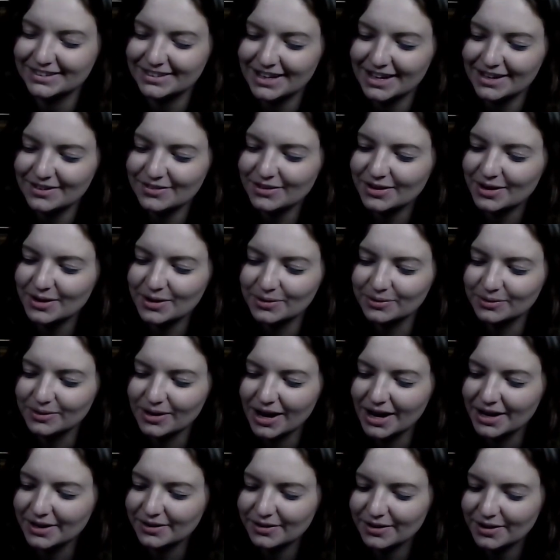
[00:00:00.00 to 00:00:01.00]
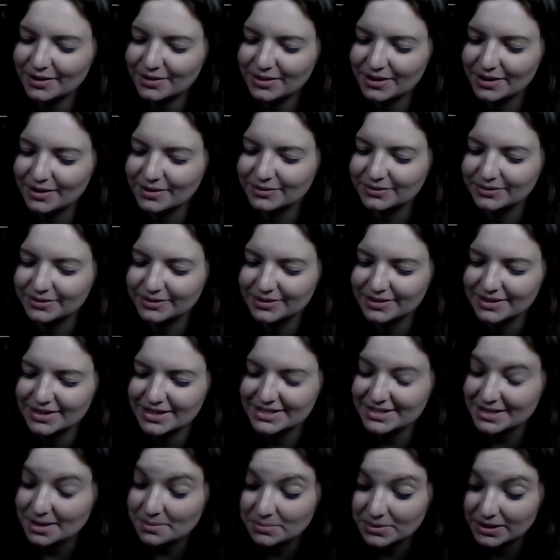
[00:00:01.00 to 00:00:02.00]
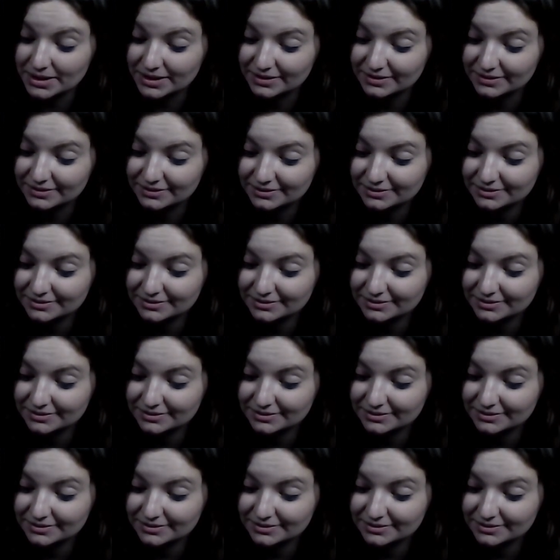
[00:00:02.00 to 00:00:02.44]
I don't know, though. It's something.